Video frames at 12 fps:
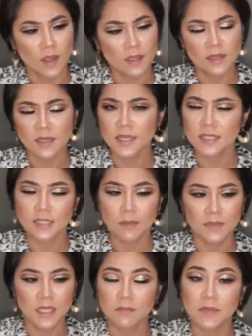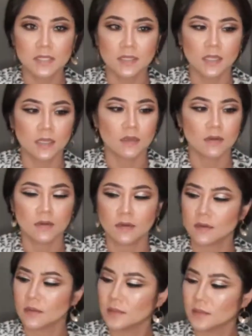I think there's something missing here.
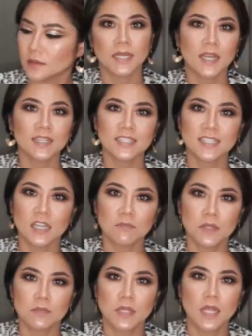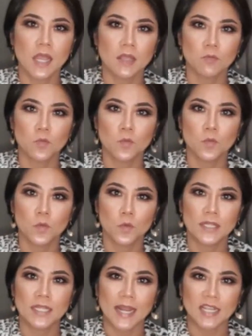My other Sunbeam came
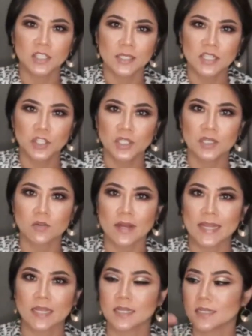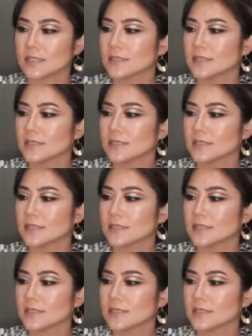with an extension ring.